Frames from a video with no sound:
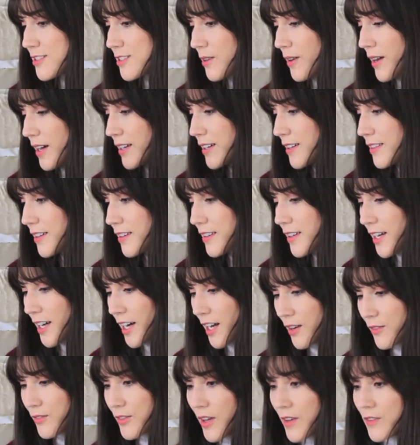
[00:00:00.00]
So anything that
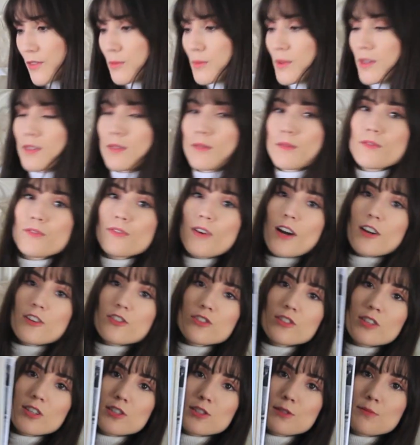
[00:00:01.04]
kind of gives me some
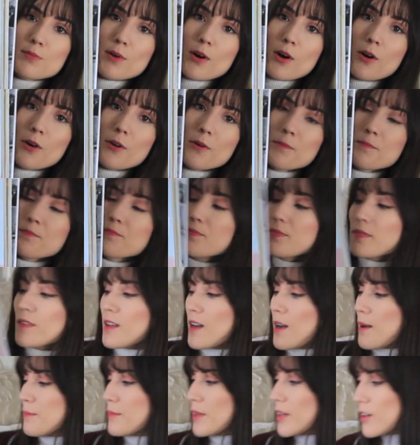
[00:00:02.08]
fashion inspo,
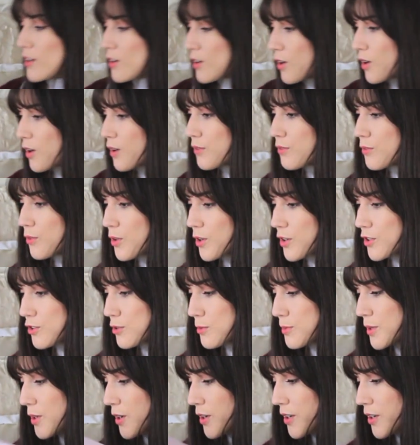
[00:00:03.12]
I'm like all for it, to be